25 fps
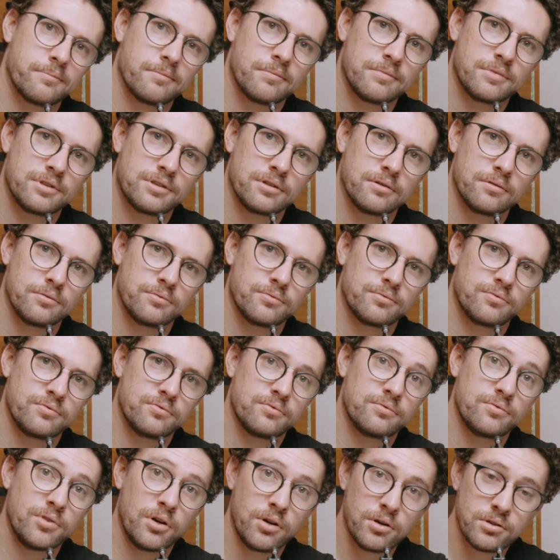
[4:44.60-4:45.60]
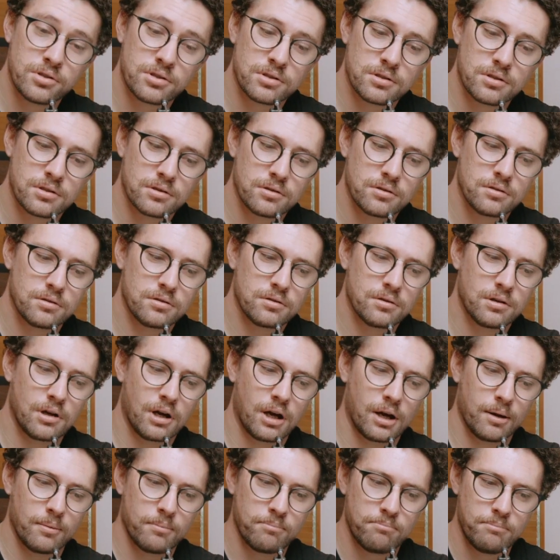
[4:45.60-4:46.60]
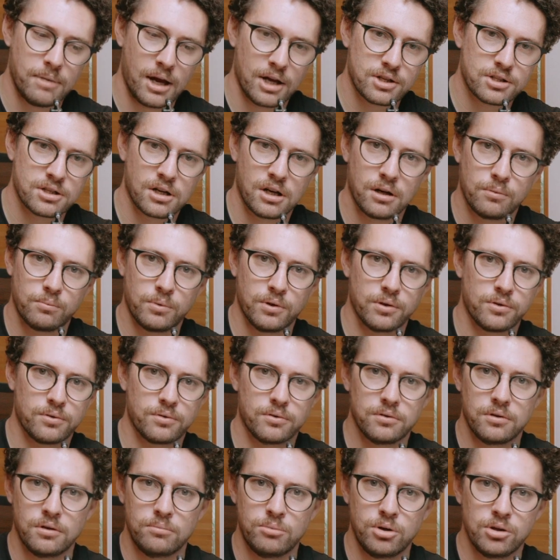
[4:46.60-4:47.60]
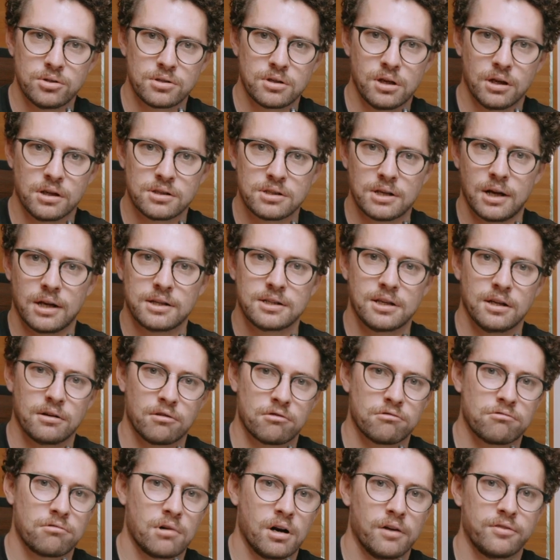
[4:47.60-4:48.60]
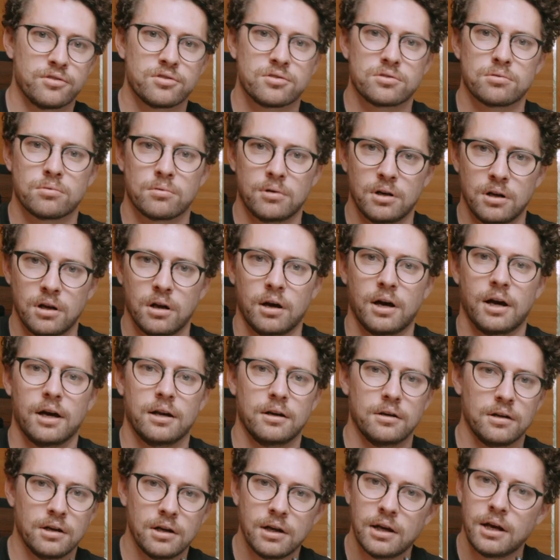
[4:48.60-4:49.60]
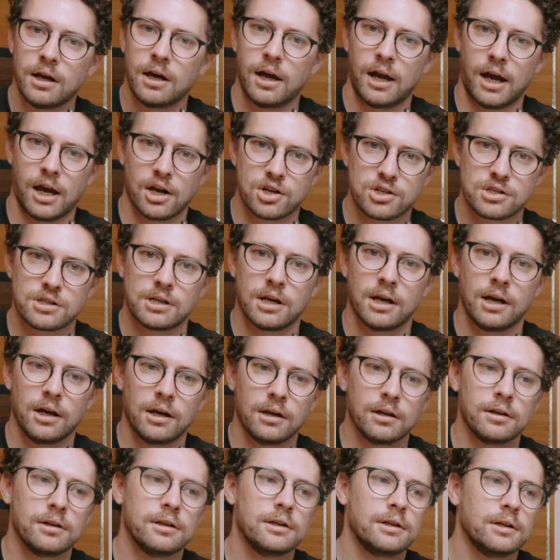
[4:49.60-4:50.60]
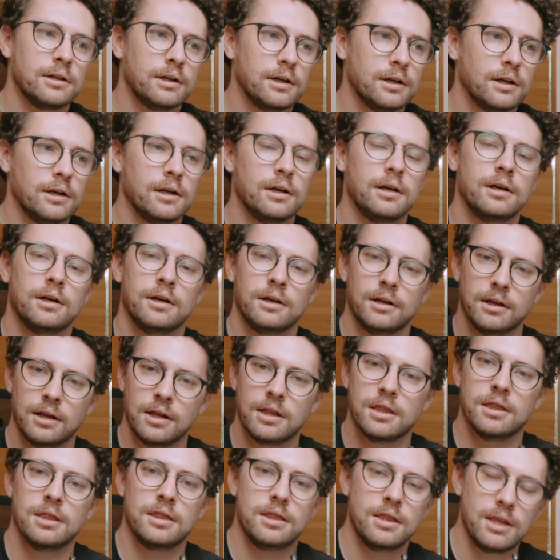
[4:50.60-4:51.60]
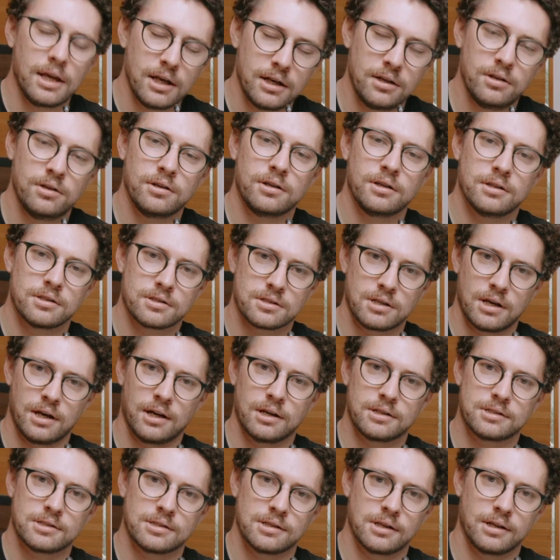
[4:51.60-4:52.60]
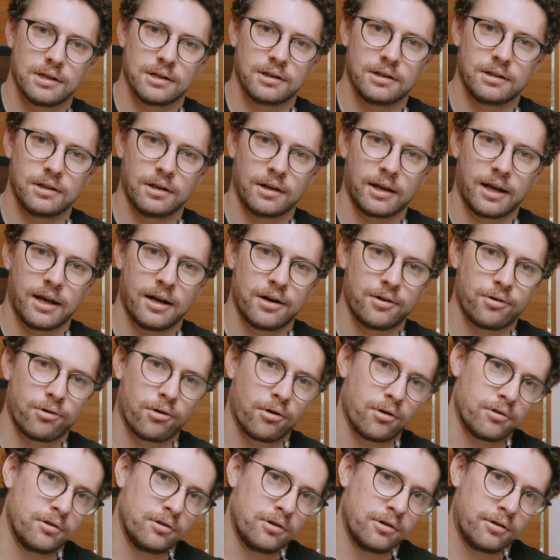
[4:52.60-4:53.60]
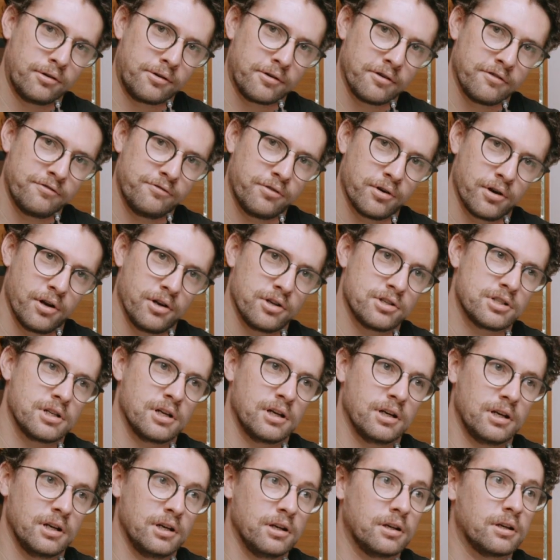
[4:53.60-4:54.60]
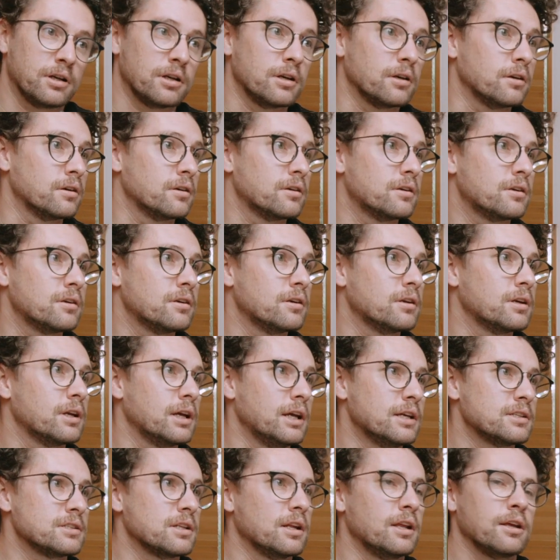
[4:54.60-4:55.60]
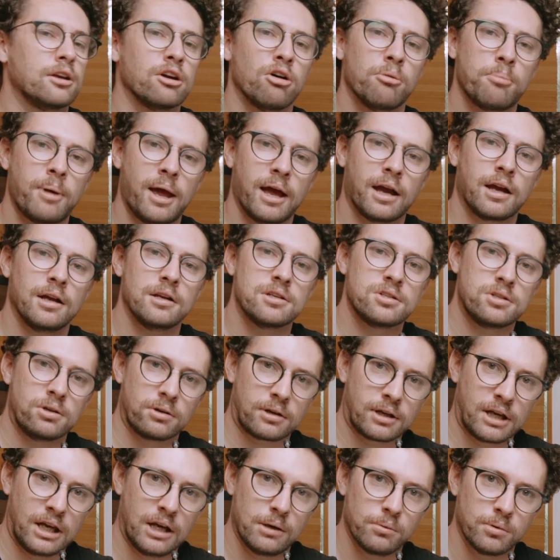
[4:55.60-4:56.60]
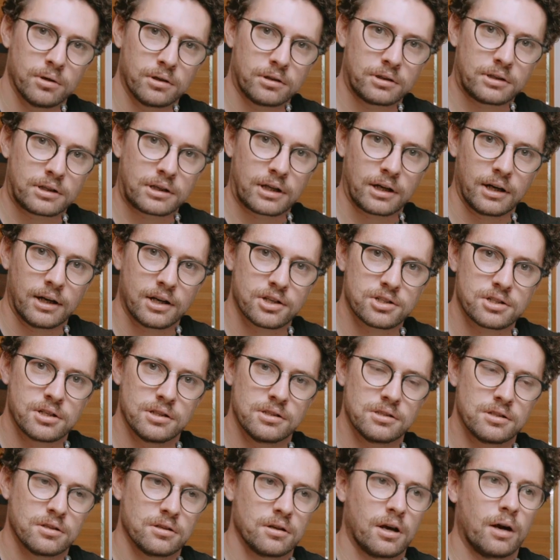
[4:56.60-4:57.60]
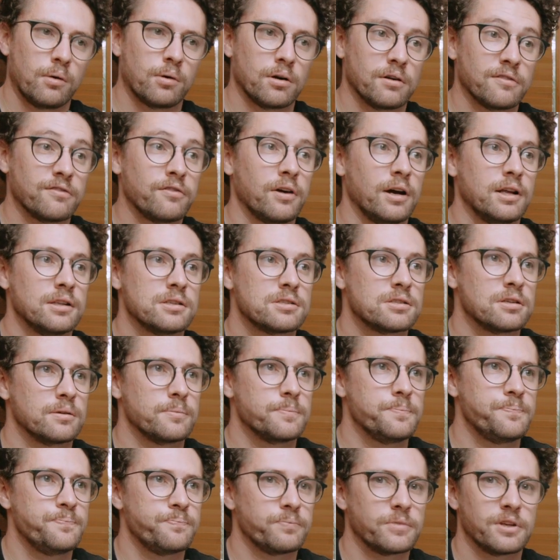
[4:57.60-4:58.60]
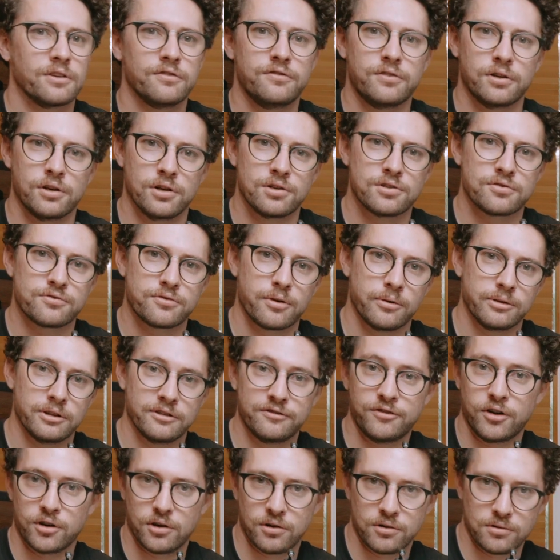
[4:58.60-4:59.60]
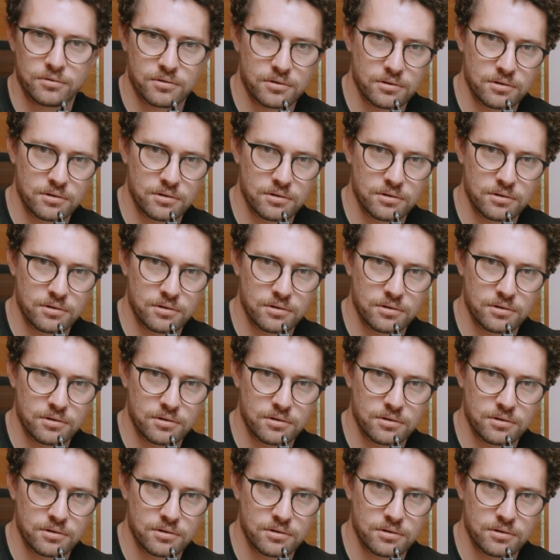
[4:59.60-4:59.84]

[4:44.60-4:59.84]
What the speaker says: sort of first, match it up with your music, start to get a rough storyline hashed out. Then you can start to layer on your footage, and you can easily go back into your keyword collections and I want to find some footage from the photo